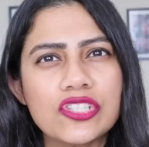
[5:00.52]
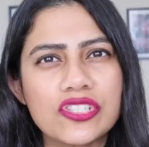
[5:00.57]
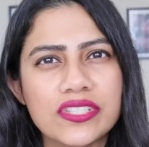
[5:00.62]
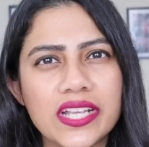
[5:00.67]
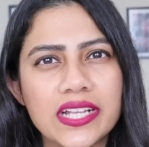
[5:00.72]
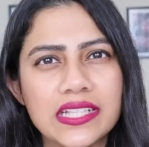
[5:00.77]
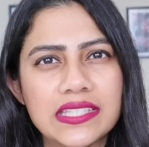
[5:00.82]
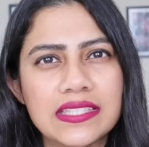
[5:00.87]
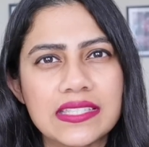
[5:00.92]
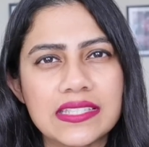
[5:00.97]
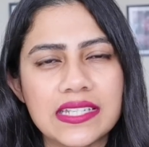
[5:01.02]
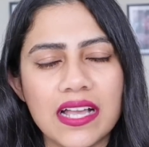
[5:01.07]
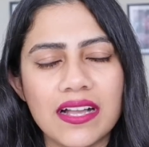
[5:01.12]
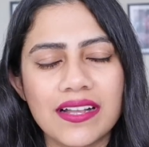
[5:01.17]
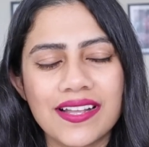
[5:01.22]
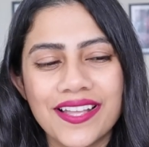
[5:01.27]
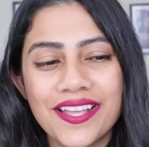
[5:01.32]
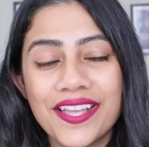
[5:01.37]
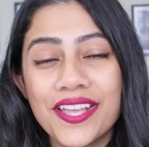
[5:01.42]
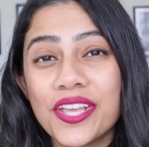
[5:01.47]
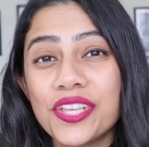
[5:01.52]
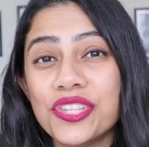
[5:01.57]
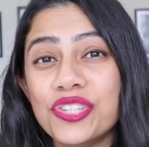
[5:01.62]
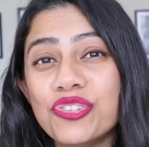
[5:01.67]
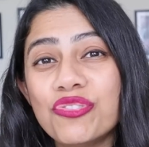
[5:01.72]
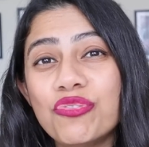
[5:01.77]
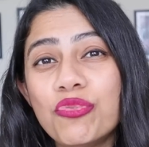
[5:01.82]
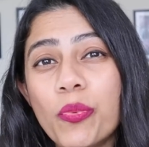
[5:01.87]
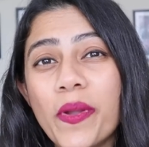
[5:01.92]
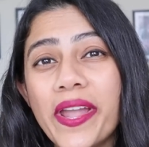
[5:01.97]
just get stuck.
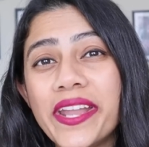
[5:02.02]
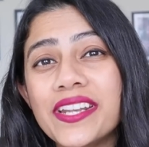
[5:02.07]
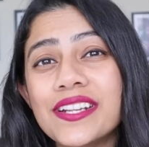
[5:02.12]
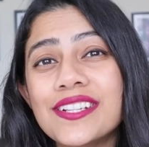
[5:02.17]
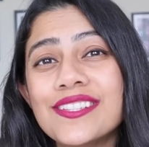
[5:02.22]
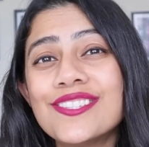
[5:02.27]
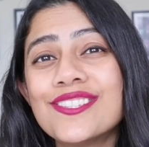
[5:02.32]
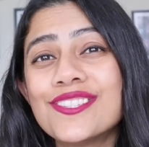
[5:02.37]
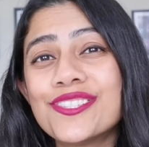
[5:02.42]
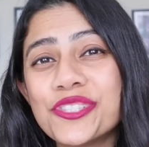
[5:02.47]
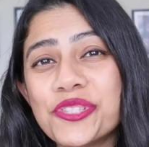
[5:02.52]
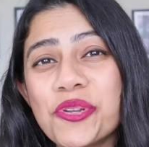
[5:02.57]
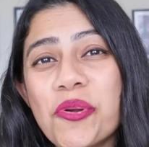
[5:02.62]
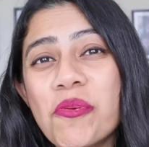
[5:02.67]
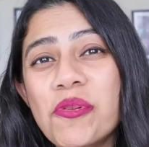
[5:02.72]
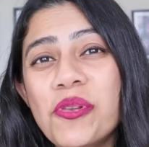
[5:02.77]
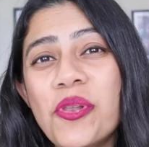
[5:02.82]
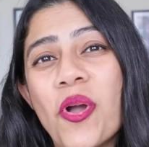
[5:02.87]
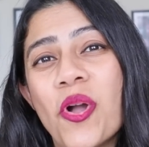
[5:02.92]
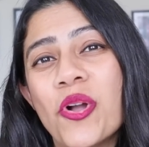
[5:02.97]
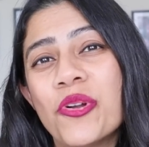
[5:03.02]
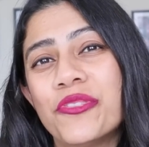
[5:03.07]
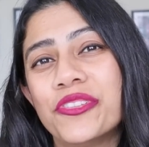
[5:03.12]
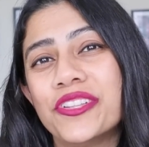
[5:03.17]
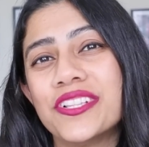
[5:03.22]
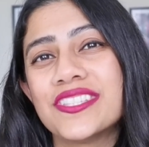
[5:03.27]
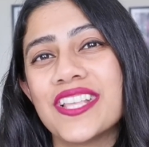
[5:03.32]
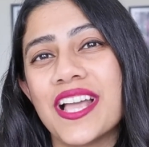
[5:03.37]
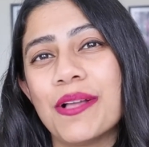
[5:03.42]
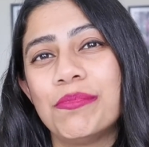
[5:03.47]
You've waited so long
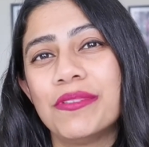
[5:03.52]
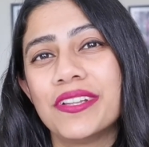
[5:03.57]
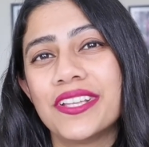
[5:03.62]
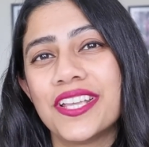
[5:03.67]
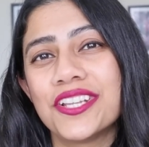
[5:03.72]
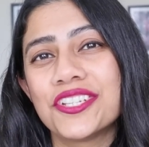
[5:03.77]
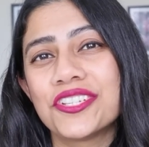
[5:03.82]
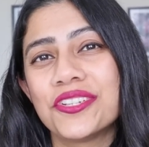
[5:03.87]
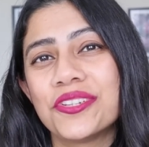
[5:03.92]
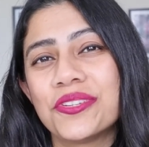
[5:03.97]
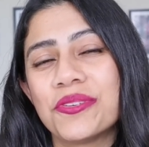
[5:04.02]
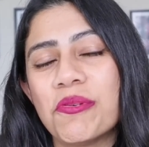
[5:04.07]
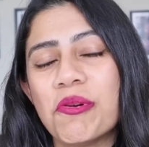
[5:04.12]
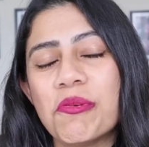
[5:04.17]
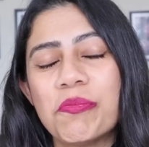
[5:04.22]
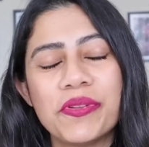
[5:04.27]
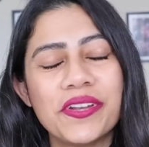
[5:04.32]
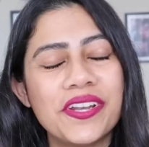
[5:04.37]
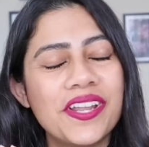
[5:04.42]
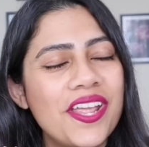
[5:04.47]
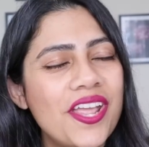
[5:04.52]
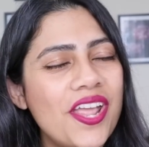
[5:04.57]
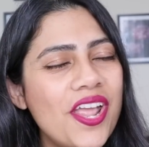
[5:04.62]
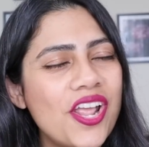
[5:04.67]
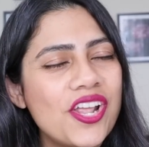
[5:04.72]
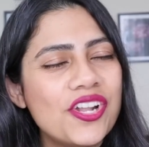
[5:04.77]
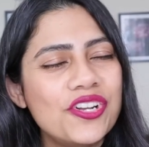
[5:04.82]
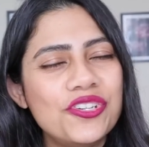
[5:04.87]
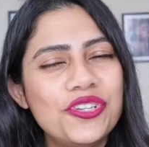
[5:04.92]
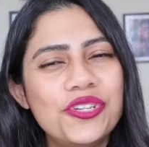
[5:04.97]
for this application to open.
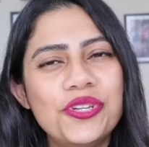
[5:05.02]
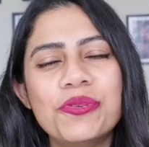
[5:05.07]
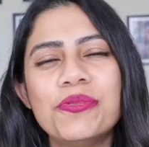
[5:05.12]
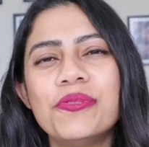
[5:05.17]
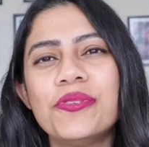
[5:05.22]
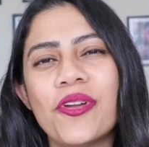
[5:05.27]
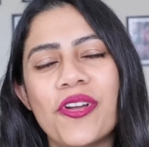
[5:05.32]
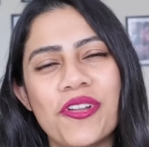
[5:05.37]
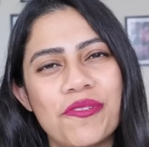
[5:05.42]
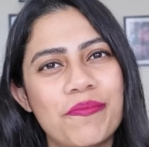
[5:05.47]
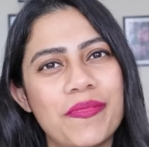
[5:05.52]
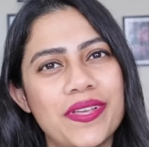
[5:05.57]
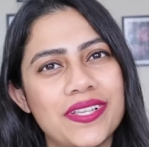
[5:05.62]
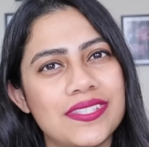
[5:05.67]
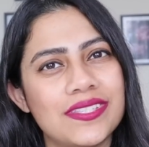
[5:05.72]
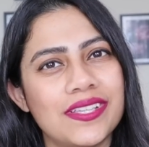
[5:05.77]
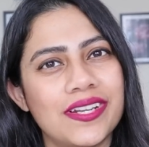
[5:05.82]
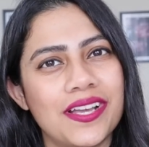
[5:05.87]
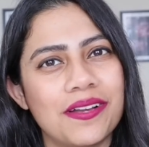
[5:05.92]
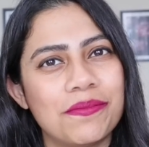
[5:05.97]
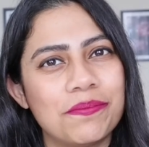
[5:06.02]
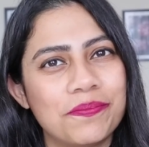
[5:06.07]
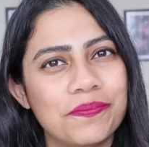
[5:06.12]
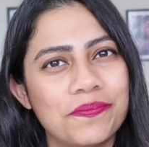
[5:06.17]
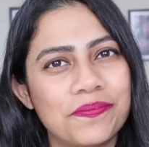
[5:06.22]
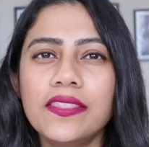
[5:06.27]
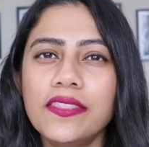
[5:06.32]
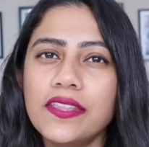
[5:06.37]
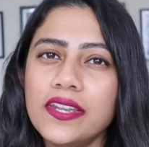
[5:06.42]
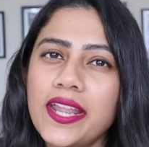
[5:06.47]
Do not mess it up.
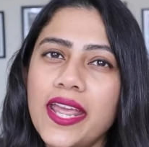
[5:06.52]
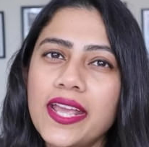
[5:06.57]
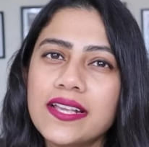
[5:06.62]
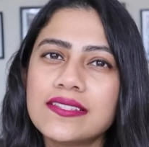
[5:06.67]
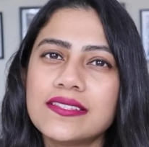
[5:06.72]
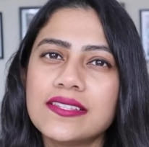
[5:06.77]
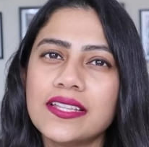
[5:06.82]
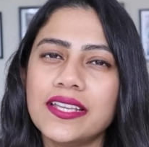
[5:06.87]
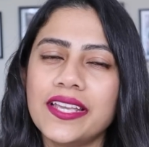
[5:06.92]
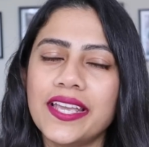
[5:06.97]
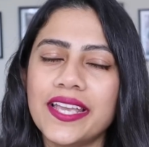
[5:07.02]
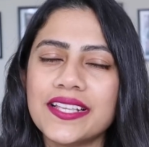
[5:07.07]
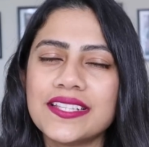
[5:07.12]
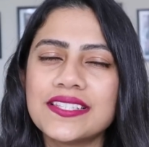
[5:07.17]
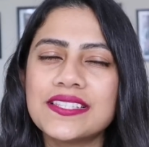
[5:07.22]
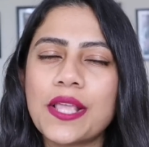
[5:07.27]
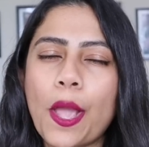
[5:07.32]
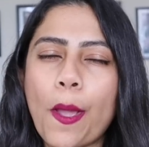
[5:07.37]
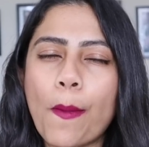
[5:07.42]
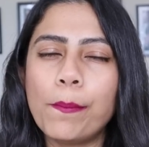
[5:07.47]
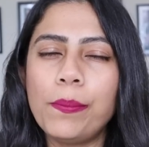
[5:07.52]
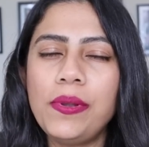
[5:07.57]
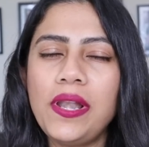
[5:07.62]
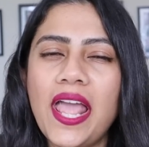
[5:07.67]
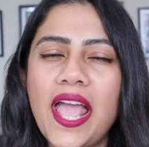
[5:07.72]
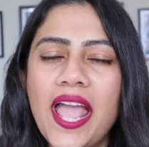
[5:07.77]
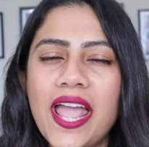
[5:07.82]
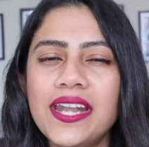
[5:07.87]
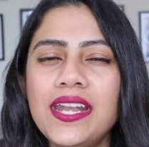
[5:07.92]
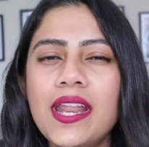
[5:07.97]
The next thing is
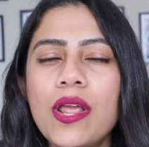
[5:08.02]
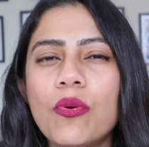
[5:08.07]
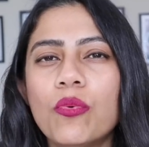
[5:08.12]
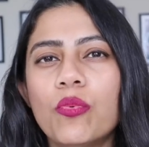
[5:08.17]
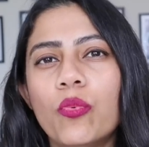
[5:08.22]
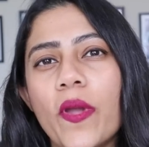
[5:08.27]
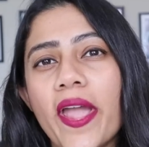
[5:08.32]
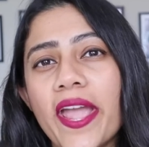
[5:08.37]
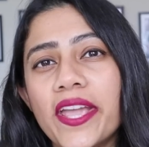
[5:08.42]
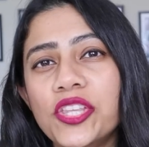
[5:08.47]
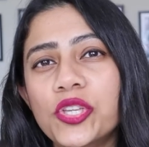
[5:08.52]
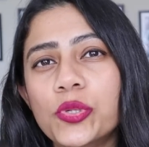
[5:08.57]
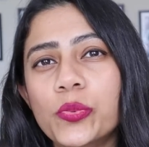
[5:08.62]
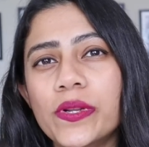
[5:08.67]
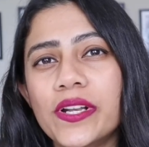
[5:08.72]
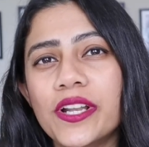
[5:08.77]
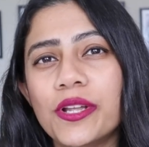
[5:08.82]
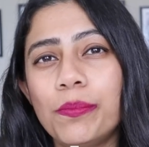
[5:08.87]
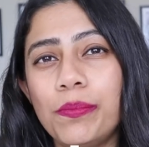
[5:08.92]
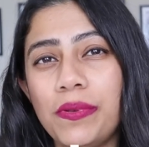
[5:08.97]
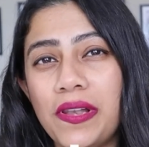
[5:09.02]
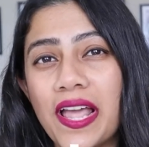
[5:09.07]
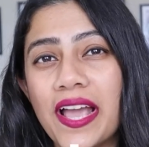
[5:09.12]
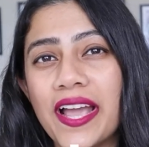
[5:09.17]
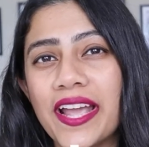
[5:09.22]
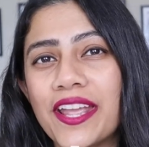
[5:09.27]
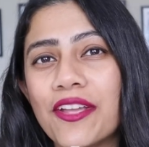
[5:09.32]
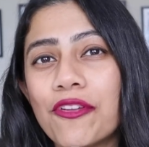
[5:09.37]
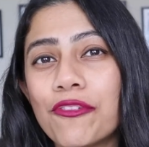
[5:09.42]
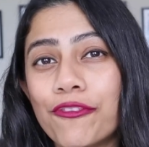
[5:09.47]
plan where you will
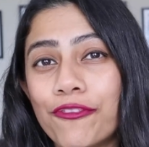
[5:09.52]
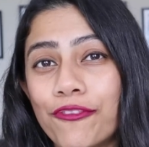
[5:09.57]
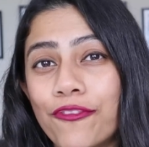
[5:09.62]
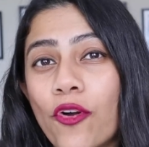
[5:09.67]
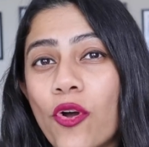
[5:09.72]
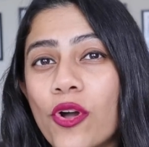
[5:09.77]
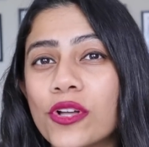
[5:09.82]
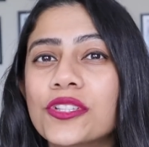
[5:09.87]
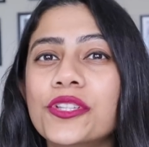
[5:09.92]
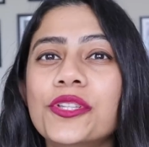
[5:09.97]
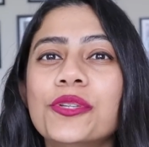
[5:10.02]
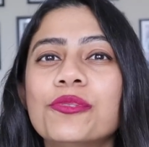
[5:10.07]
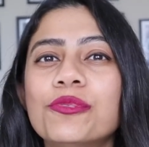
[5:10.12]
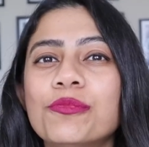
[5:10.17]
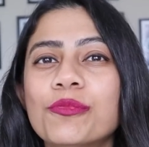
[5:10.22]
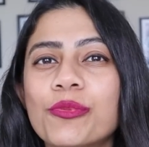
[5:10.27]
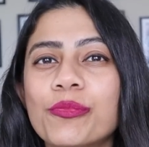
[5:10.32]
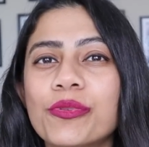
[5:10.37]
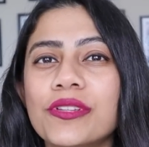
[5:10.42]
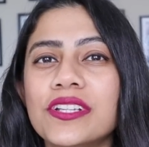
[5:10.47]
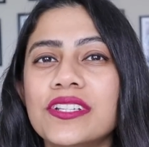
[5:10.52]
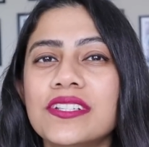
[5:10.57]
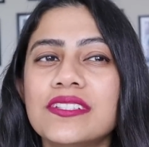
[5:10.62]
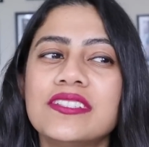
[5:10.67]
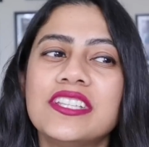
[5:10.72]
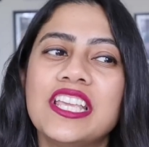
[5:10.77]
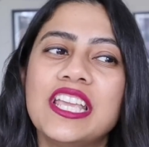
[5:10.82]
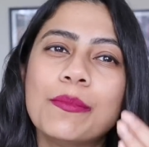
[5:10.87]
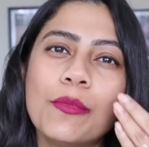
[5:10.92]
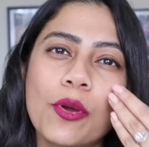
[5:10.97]
apply for the Youth Mobility
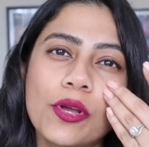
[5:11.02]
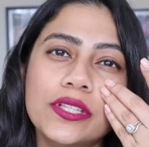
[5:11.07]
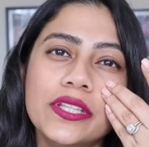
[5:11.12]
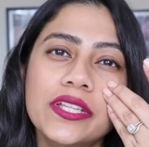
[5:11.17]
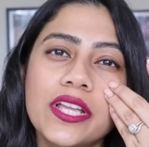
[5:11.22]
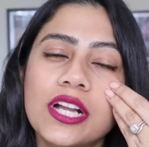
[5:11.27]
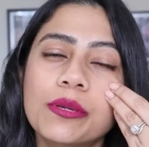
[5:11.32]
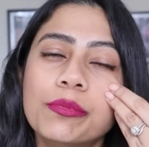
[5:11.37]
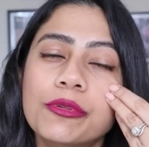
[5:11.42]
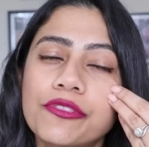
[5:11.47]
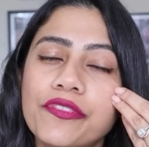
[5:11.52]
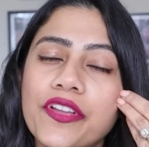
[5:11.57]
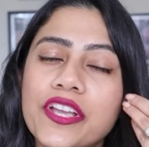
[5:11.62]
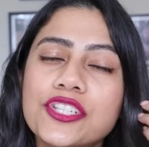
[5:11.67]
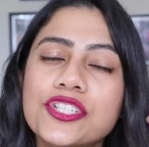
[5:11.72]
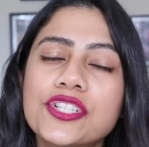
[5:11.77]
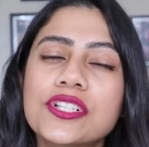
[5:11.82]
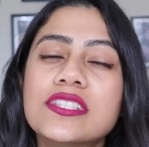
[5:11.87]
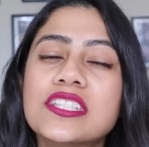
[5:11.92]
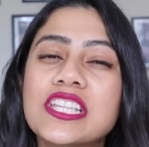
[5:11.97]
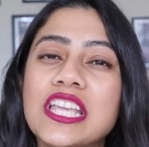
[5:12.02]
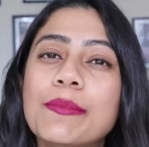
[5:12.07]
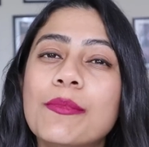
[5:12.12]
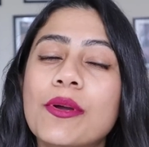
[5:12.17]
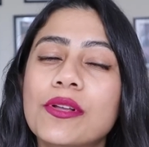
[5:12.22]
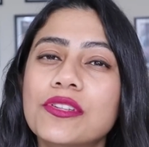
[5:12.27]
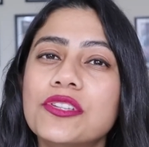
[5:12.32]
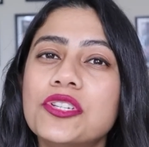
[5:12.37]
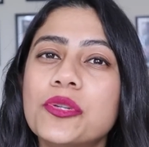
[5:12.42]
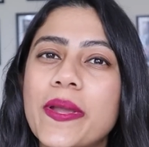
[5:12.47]
Scheme or the Young Professional
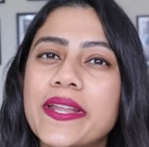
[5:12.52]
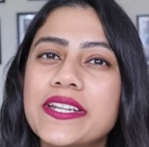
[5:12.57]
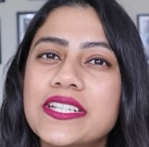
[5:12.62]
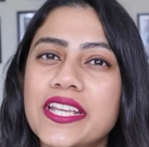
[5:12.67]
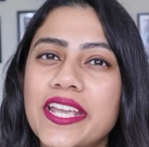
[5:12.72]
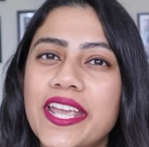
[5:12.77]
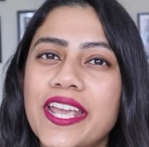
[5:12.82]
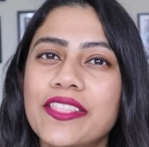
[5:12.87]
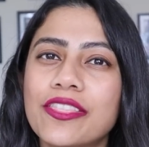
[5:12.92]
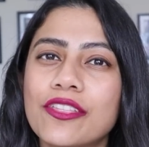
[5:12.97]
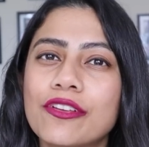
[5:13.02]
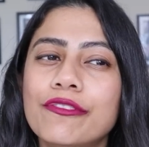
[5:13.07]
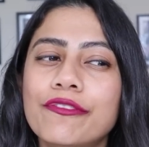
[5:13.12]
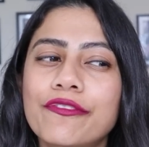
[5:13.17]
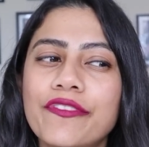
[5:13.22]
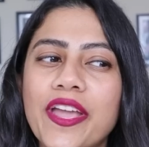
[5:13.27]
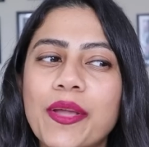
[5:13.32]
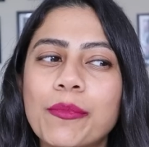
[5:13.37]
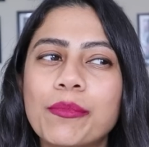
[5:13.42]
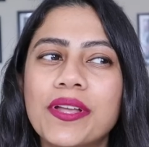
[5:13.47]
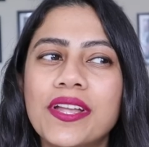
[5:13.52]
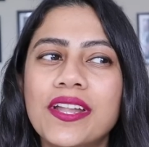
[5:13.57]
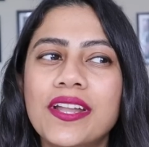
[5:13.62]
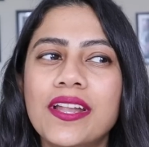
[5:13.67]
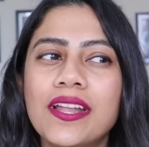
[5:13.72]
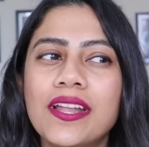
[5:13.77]
Scheme on the 28th of Feb.